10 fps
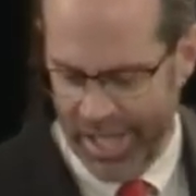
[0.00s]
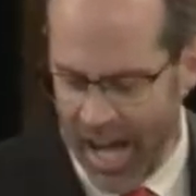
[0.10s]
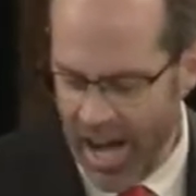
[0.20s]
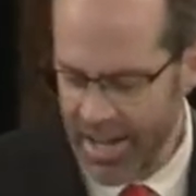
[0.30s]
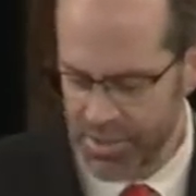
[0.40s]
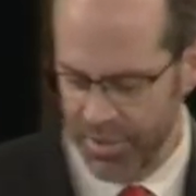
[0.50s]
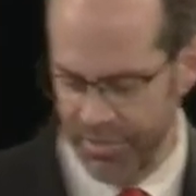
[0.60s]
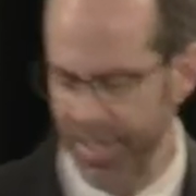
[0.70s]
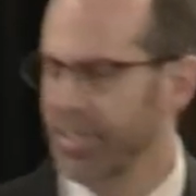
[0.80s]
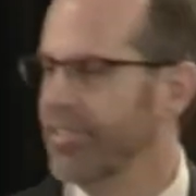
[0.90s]
God has
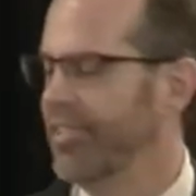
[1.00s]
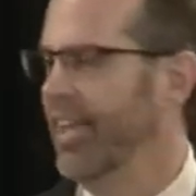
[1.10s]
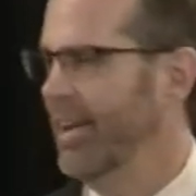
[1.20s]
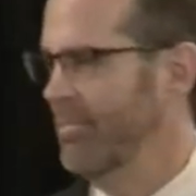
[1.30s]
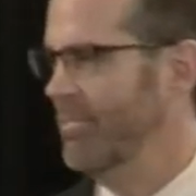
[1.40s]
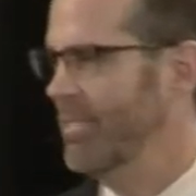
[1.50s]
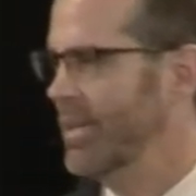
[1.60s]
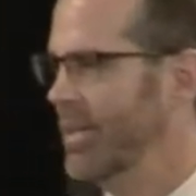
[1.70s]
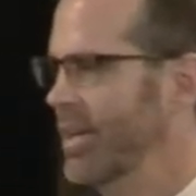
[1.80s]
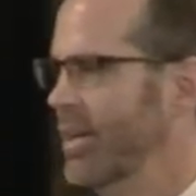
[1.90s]
revealed to him
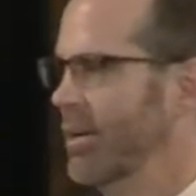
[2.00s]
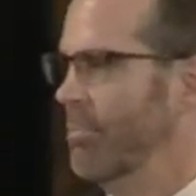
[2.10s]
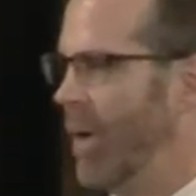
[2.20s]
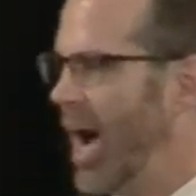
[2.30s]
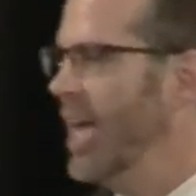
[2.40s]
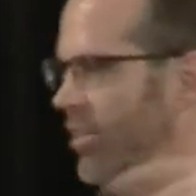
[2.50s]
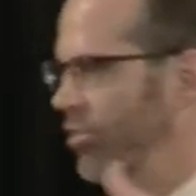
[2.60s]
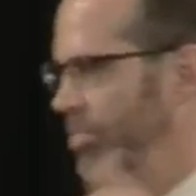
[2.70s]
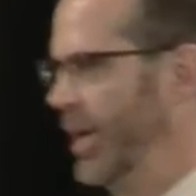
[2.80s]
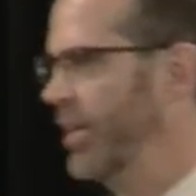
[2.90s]
by
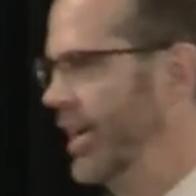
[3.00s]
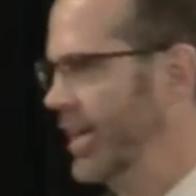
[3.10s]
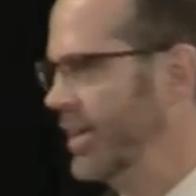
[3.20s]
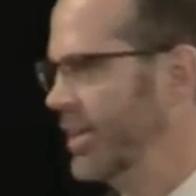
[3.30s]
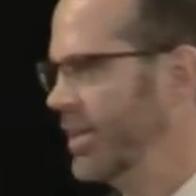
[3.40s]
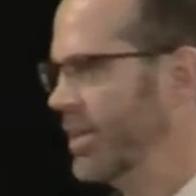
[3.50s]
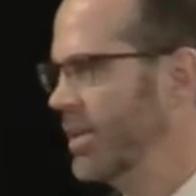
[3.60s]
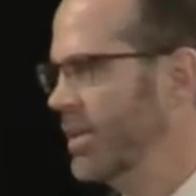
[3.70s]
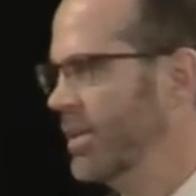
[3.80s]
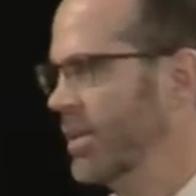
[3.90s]
his Spirit
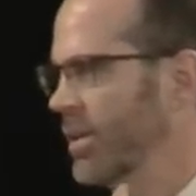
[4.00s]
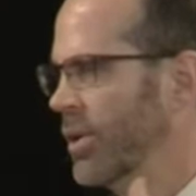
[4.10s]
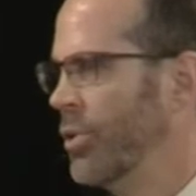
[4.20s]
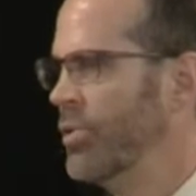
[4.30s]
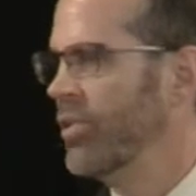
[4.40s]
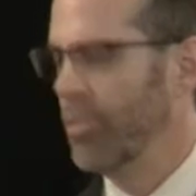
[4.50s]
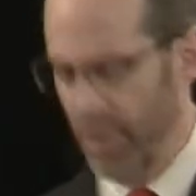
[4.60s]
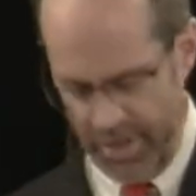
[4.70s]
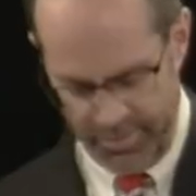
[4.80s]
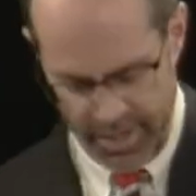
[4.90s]
who this
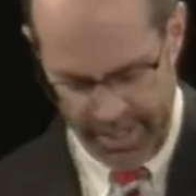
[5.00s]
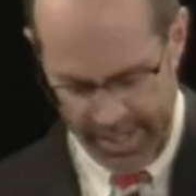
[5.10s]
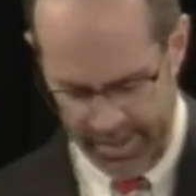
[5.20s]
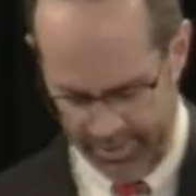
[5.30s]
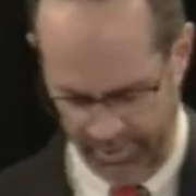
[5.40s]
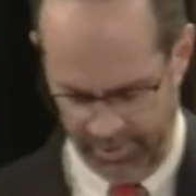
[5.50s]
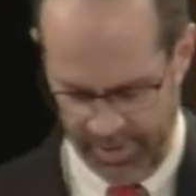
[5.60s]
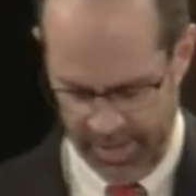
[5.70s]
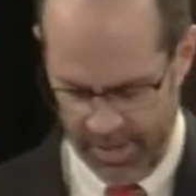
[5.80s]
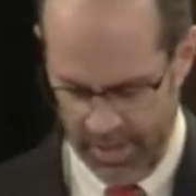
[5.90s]
one really is.